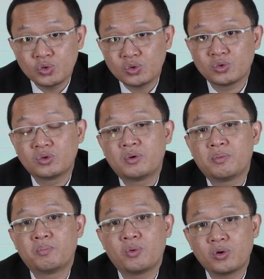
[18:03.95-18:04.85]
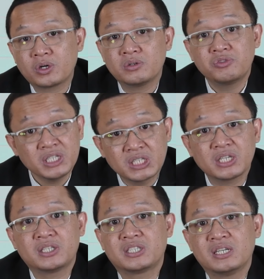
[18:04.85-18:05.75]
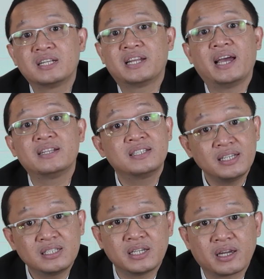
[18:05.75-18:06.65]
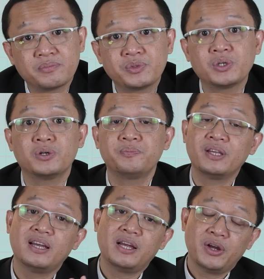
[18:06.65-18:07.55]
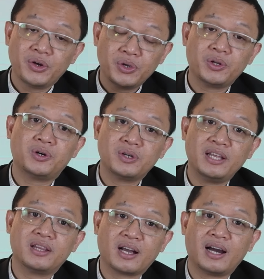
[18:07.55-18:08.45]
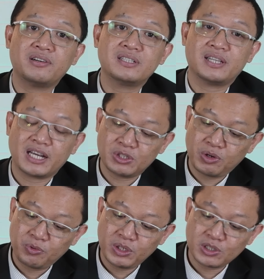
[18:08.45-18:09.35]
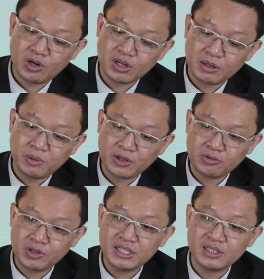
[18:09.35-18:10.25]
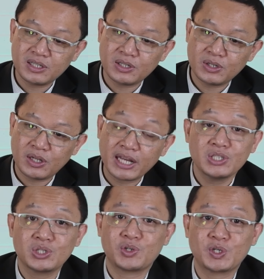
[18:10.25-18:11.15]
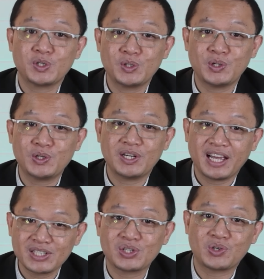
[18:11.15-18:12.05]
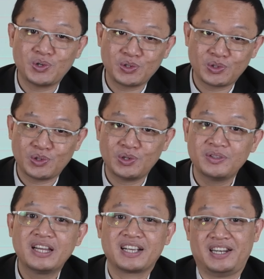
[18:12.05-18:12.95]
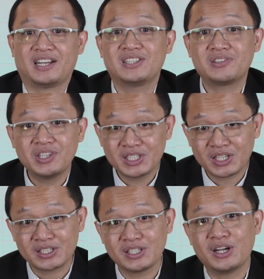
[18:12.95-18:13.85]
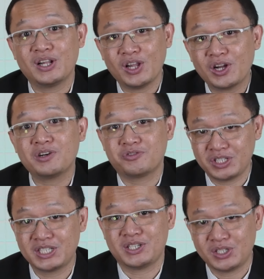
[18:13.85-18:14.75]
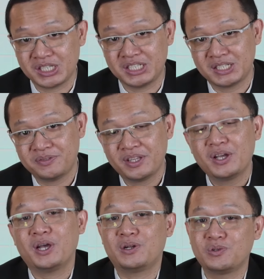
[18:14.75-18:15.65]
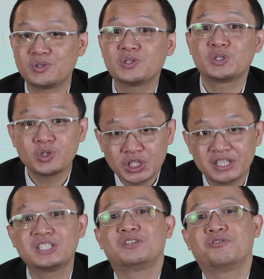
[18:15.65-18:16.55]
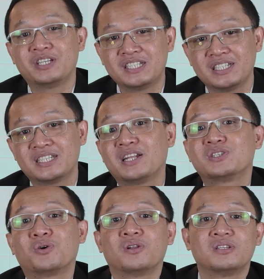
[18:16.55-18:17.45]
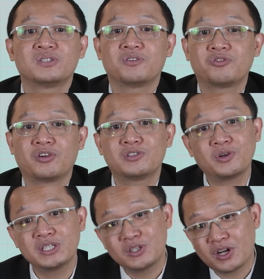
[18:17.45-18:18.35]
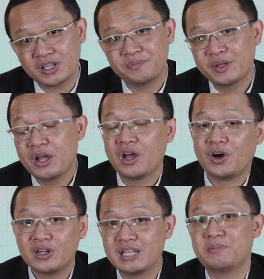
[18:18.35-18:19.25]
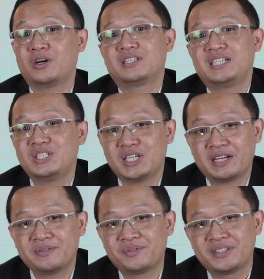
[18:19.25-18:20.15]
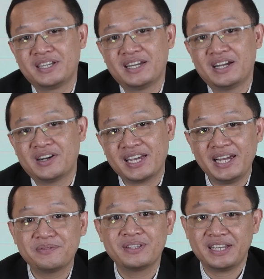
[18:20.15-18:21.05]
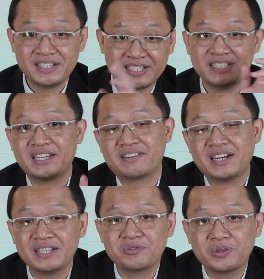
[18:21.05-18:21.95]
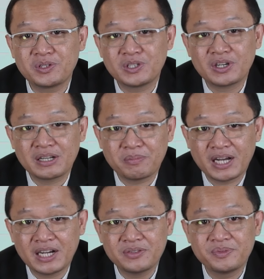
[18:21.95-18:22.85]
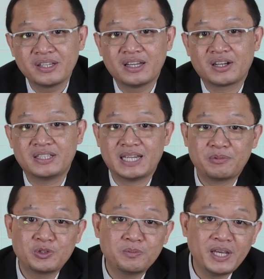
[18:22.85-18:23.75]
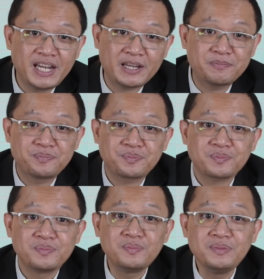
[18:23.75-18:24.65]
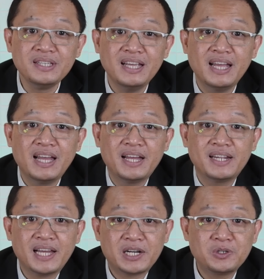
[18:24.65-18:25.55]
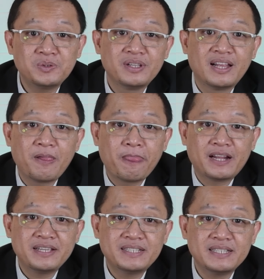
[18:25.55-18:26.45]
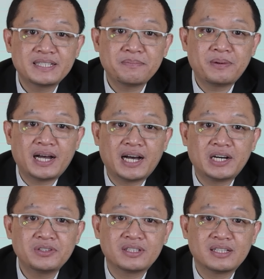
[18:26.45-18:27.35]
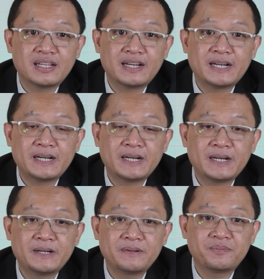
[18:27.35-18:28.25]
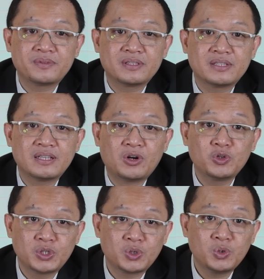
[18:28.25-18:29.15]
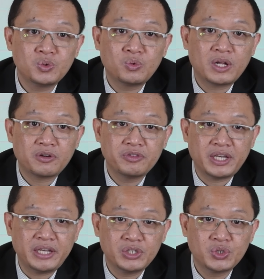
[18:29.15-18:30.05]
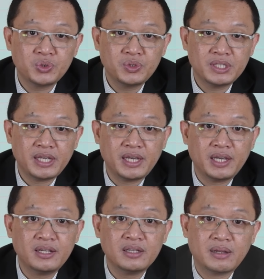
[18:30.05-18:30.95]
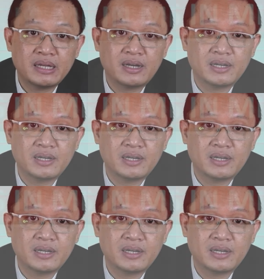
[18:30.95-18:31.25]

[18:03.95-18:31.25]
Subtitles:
do more research than teaching. So, in the current text, when we talk about lecturer, lecturer also conducting research, a lot of researches, and also social services, and so on and so forth. So it's not only about teaching. Okay, interesting, right? When we talk about conceptual meaning. Now, this is about also one of the issues in